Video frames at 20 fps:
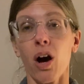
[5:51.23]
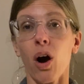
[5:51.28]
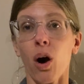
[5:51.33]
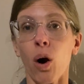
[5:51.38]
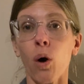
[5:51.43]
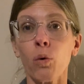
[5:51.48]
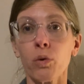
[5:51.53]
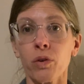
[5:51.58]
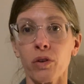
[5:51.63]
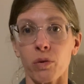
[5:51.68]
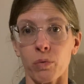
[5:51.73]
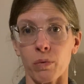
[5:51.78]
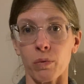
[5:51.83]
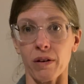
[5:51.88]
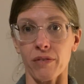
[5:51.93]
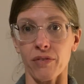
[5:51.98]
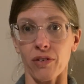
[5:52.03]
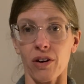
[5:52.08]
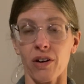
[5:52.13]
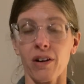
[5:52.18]
own the
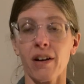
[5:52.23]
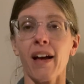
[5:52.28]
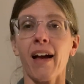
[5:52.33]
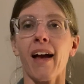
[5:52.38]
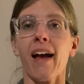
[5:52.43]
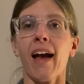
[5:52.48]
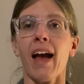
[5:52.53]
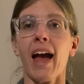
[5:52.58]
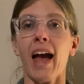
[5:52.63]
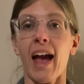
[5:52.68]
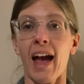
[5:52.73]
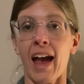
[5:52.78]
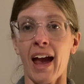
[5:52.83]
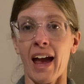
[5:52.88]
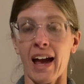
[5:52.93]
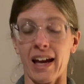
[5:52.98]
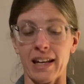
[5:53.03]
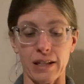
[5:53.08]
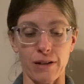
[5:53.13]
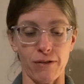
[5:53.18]
river
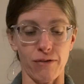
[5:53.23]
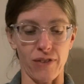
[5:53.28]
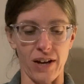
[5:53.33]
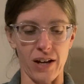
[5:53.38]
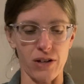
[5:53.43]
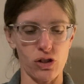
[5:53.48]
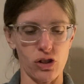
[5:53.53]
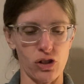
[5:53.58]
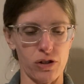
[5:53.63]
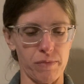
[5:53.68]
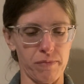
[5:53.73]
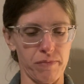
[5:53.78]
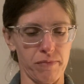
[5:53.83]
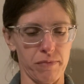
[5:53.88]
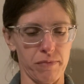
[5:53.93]
and the fish.